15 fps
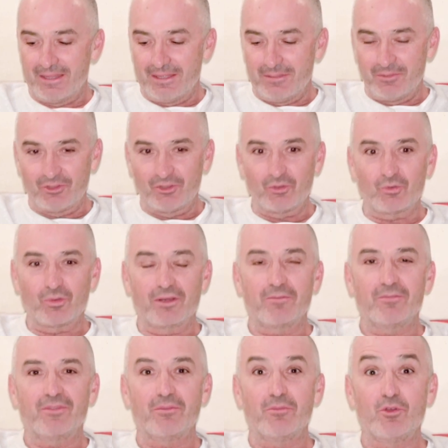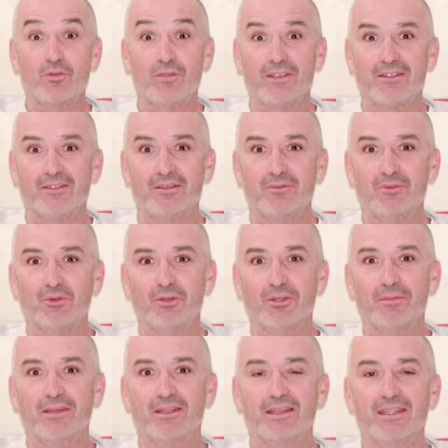because it was one of the movie I'm talking
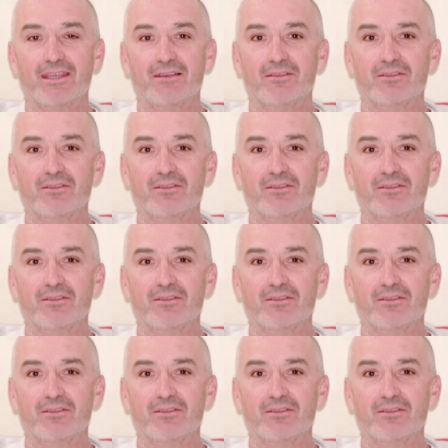about now.